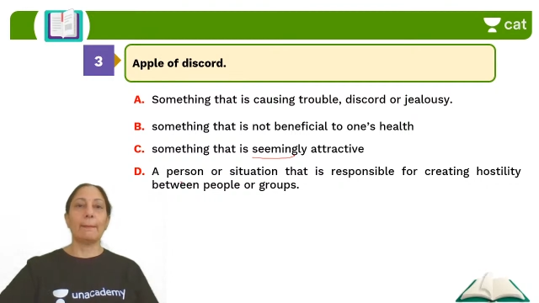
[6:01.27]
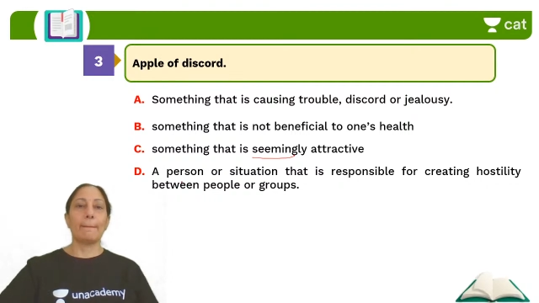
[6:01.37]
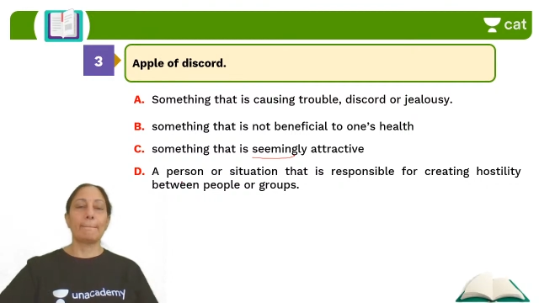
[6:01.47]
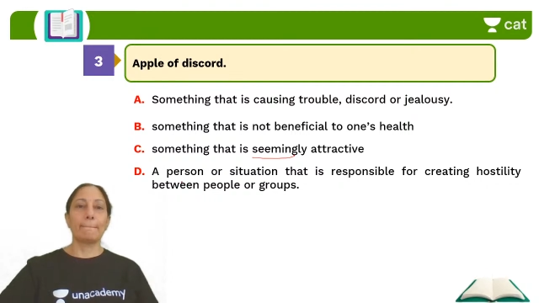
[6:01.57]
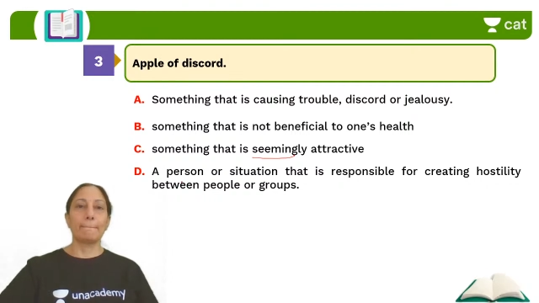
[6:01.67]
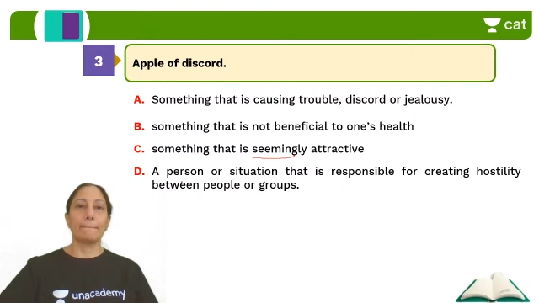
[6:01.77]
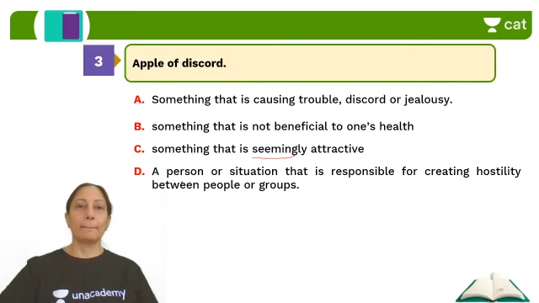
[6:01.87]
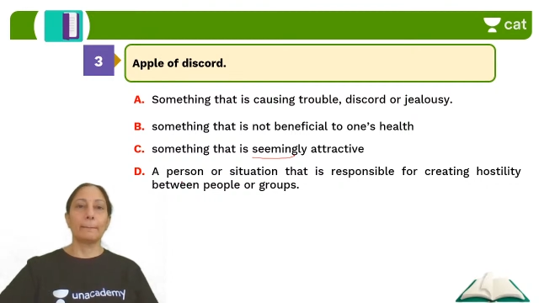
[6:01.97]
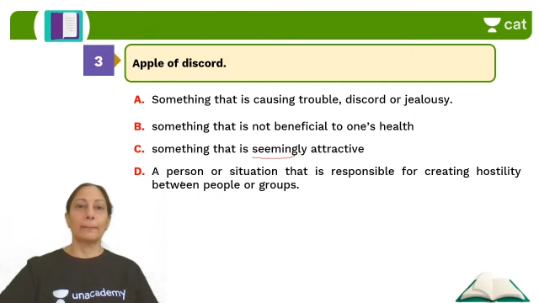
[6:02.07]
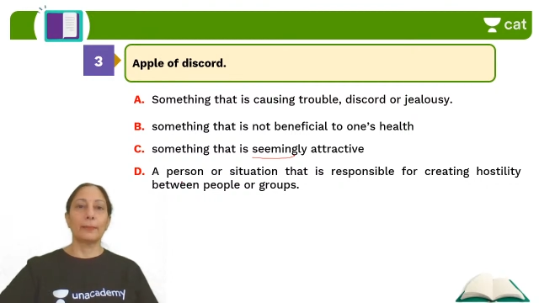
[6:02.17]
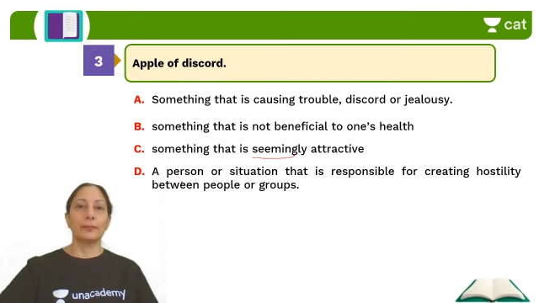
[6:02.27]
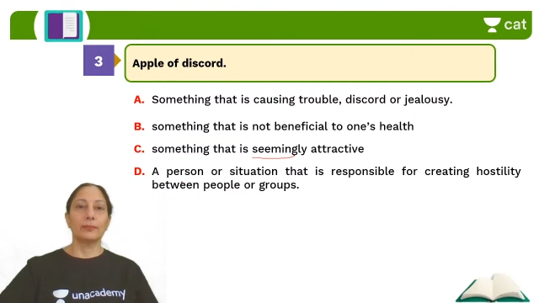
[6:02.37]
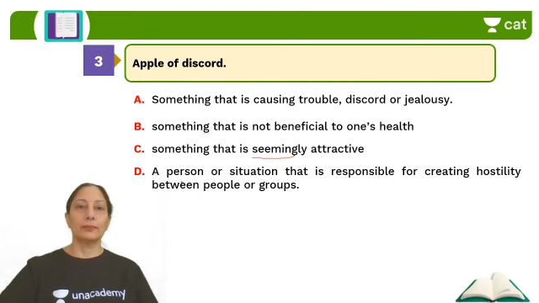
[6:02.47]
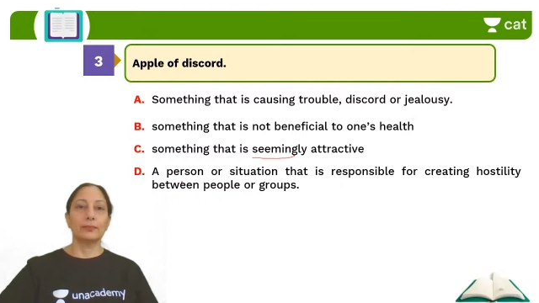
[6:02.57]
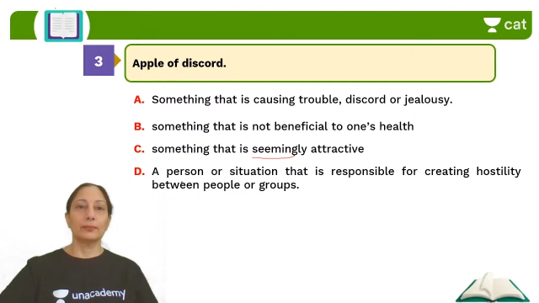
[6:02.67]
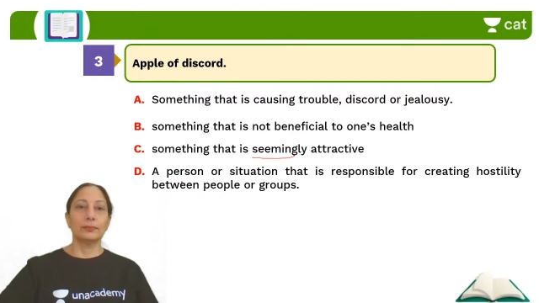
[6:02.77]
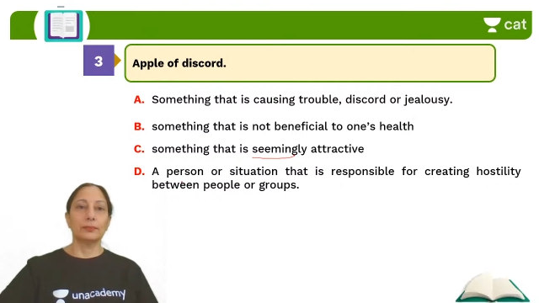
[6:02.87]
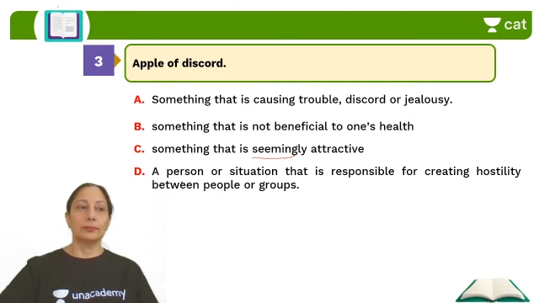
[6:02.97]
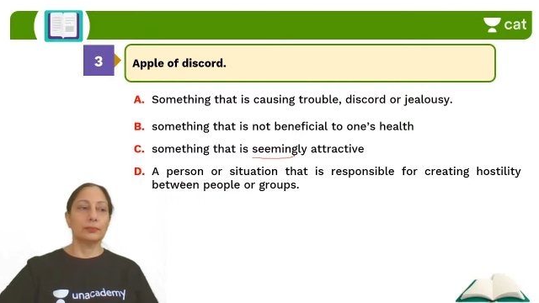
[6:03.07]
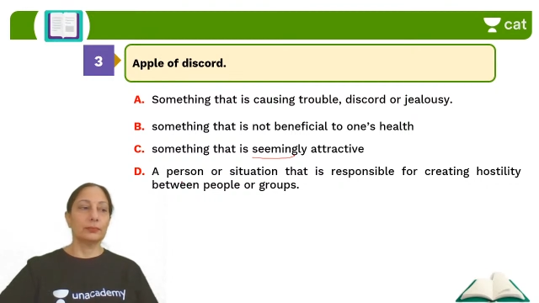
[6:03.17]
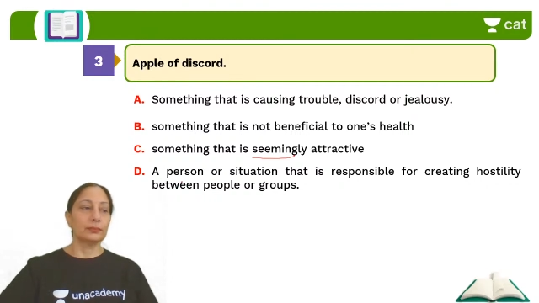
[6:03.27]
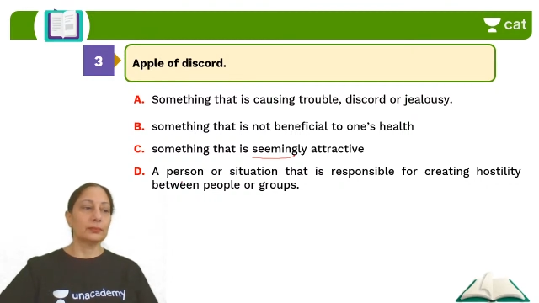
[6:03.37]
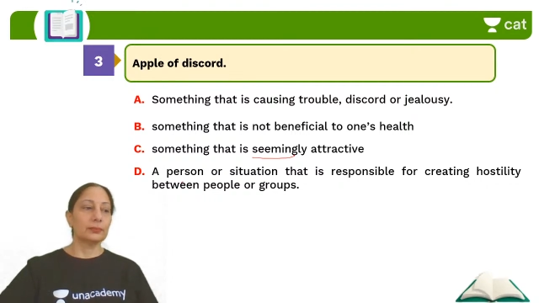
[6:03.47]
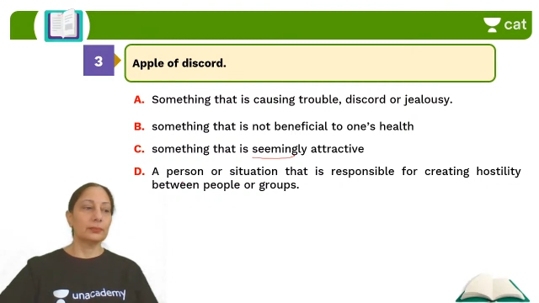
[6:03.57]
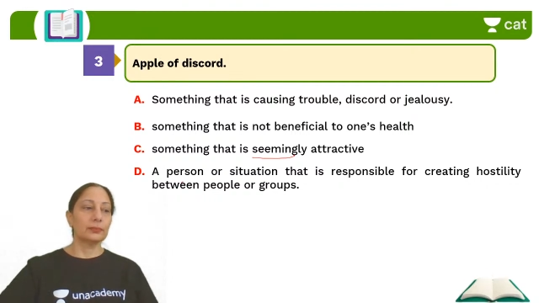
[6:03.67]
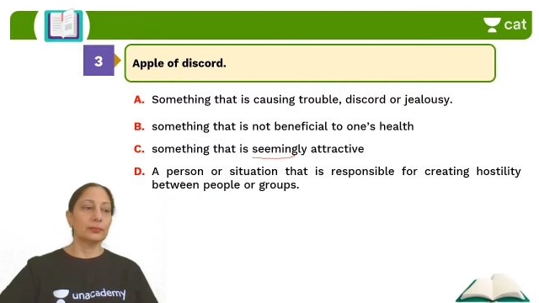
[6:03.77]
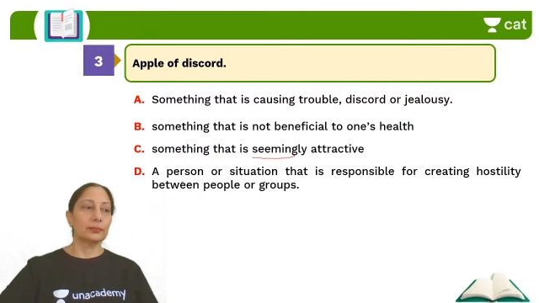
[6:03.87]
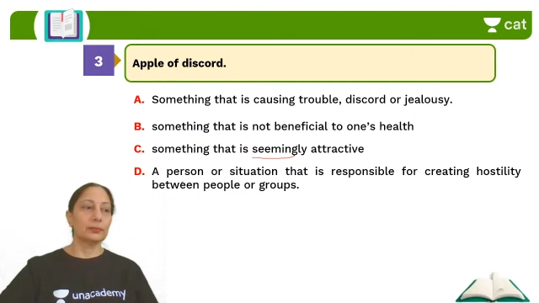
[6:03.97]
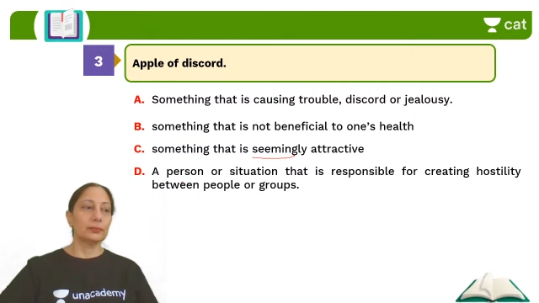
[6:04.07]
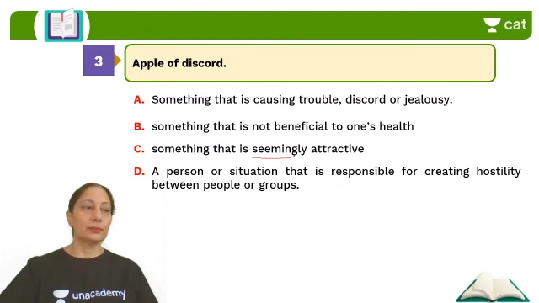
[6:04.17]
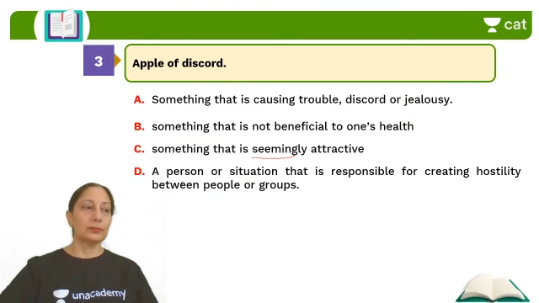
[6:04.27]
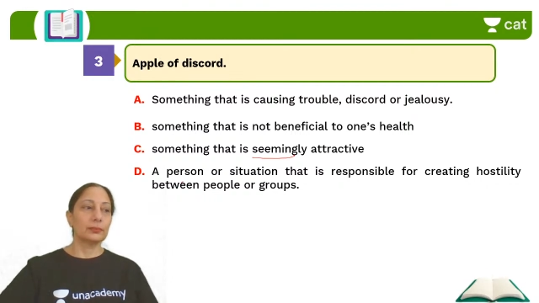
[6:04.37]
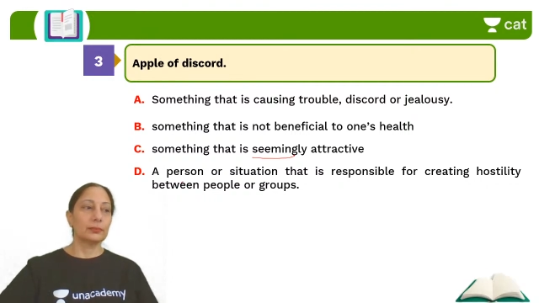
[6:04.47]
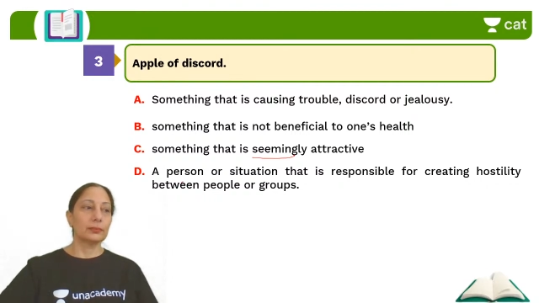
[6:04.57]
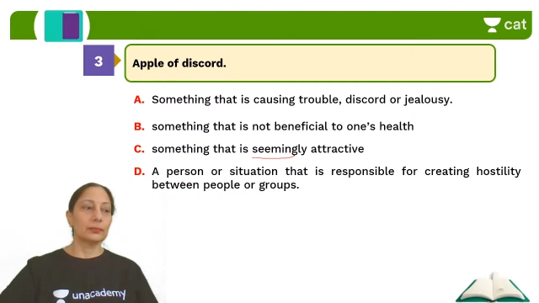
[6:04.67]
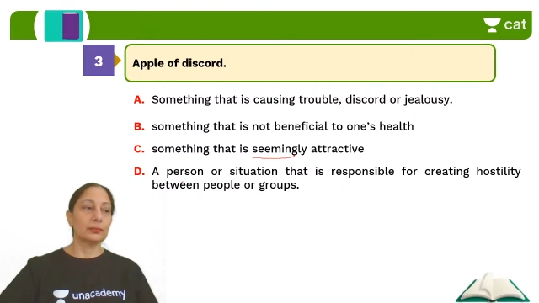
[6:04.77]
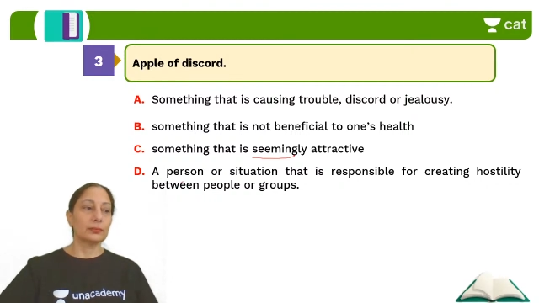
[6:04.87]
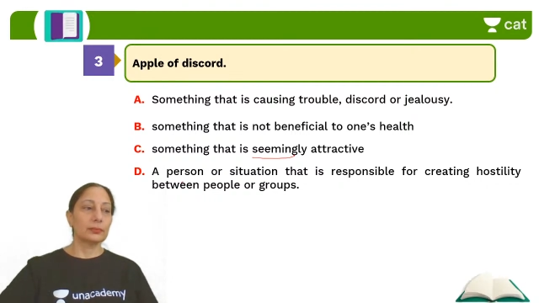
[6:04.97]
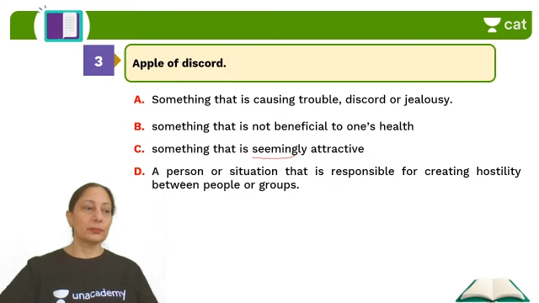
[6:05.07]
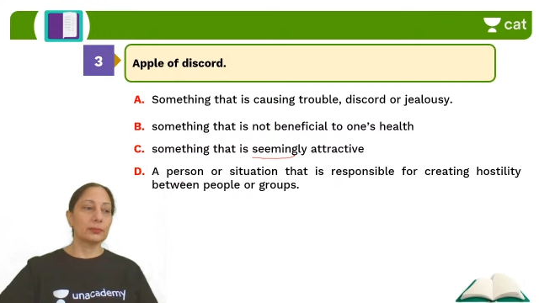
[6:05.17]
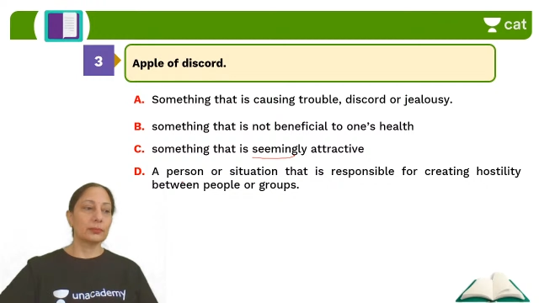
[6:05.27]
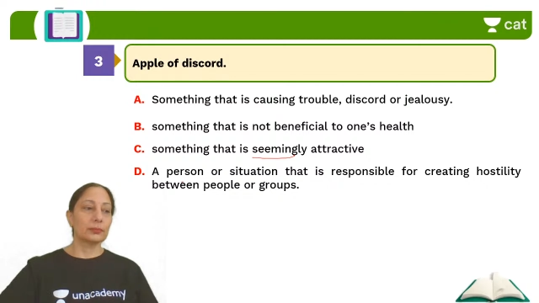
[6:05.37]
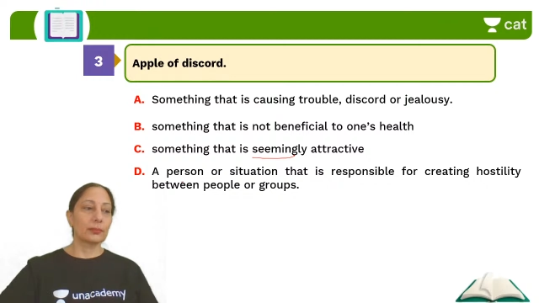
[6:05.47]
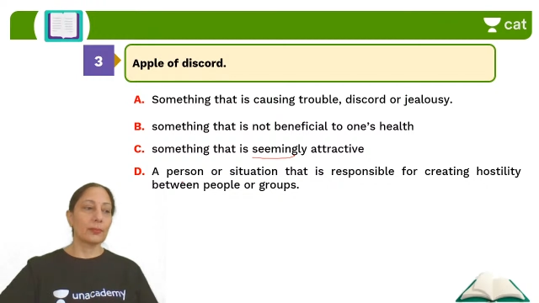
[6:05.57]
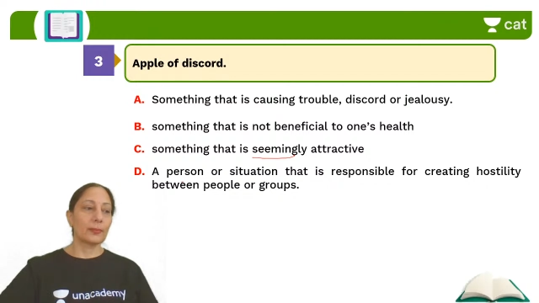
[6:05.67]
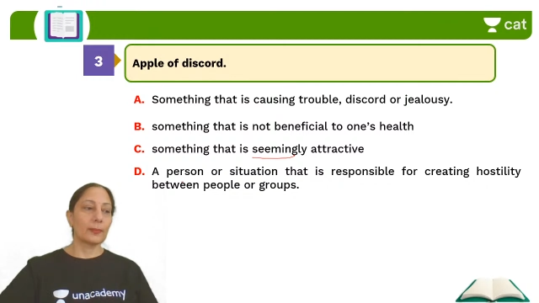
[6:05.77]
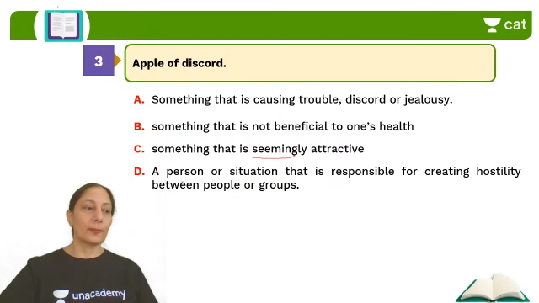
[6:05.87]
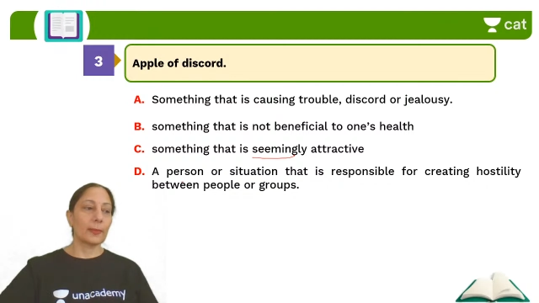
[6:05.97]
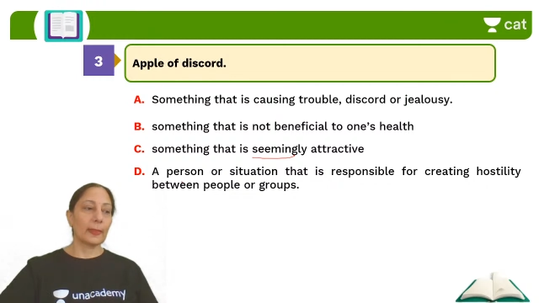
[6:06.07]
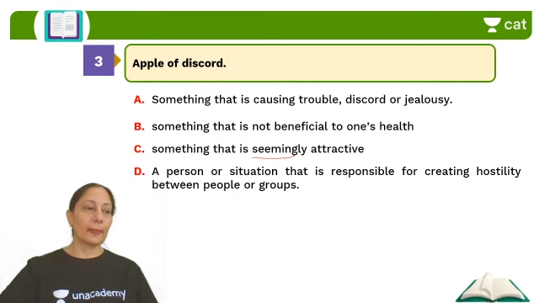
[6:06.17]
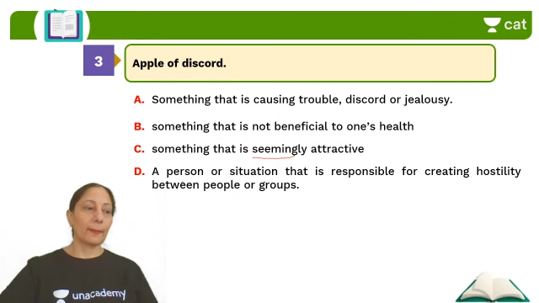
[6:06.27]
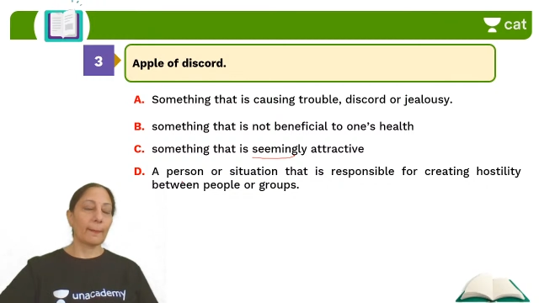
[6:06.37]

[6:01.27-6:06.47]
Nothing is said.